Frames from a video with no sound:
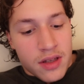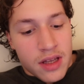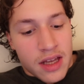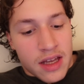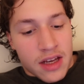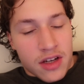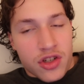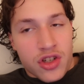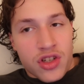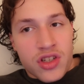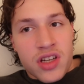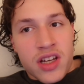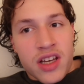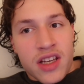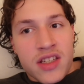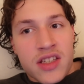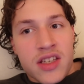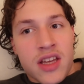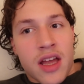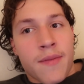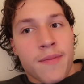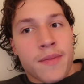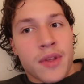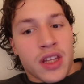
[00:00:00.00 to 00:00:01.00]
and just
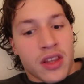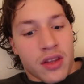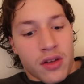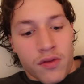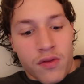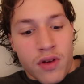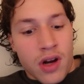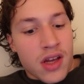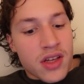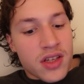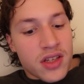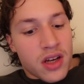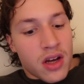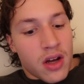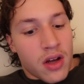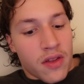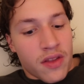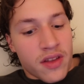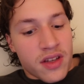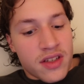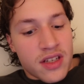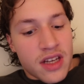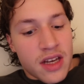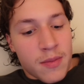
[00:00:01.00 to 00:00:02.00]
accepting the risk
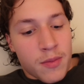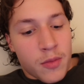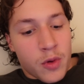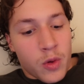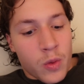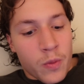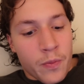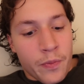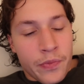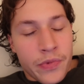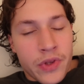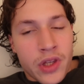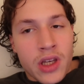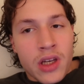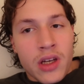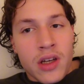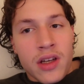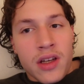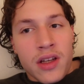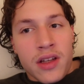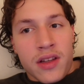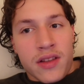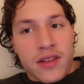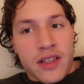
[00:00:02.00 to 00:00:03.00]
on the table.
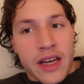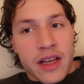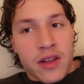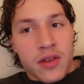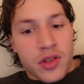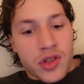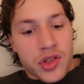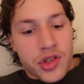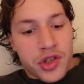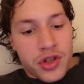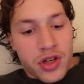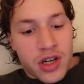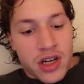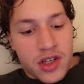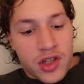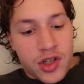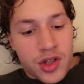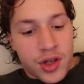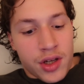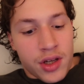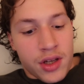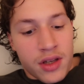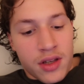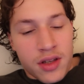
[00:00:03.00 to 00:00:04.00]
Daily
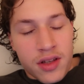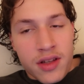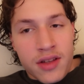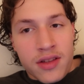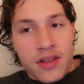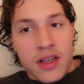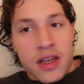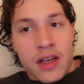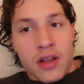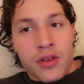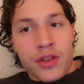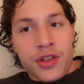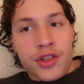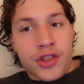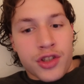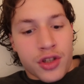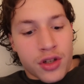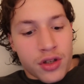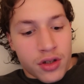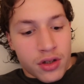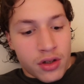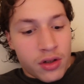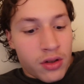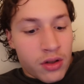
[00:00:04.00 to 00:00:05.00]
stretching, daily
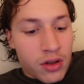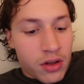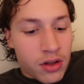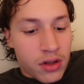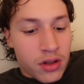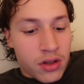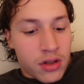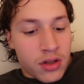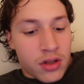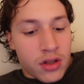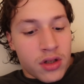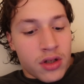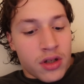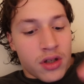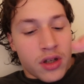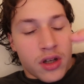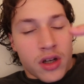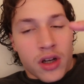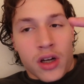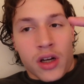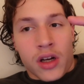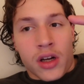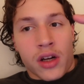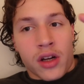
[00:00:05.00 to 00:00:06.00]
journal,
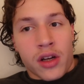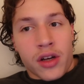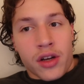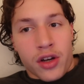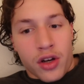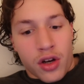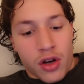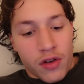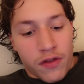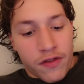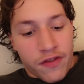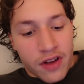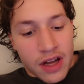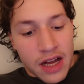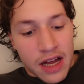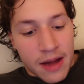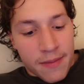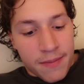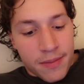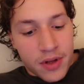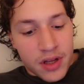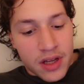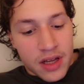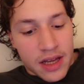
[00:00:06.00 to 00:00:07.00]
uh, no
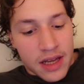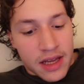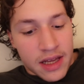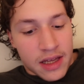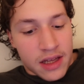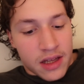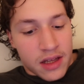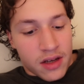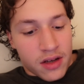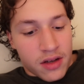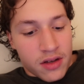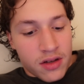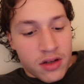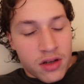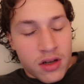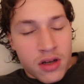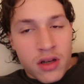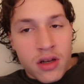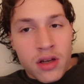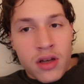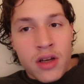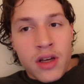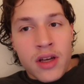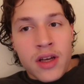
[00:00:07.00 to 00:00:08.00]
fap, and
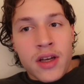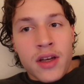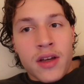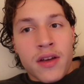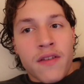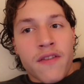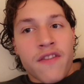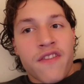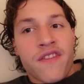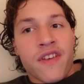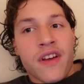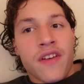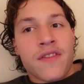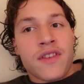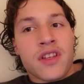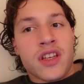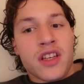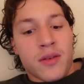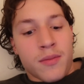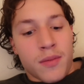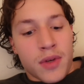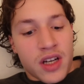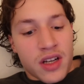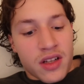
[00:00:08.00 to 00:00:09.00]

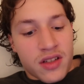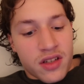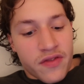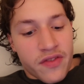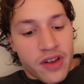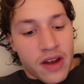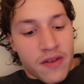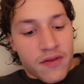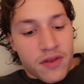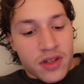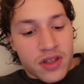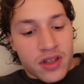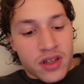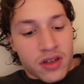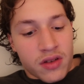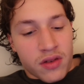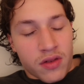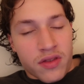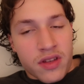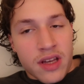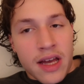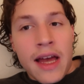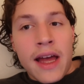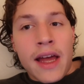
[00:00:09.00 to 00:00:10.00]
15 minutes of every
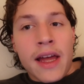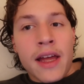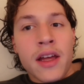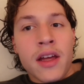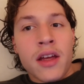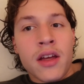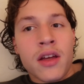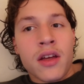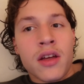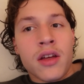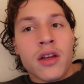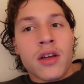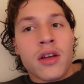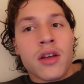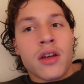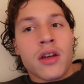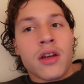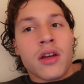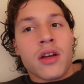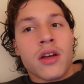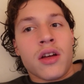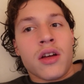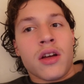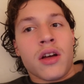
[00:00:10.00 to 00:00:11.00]
single day
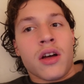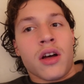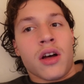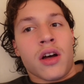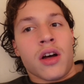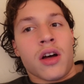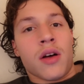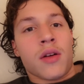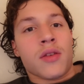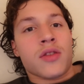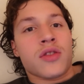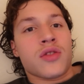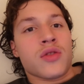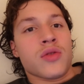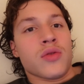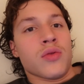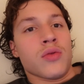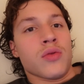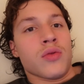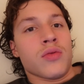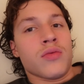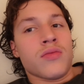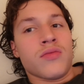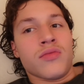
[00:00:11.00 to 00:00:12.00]
uh,
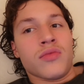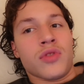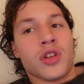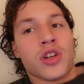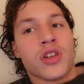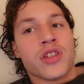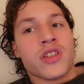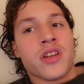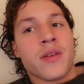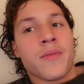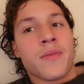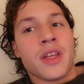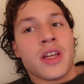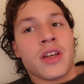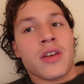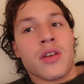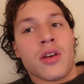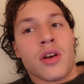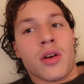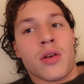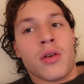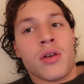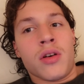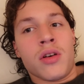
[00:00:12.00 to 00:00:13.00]
to learn something
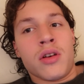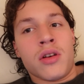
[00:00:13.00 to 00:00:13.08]
new.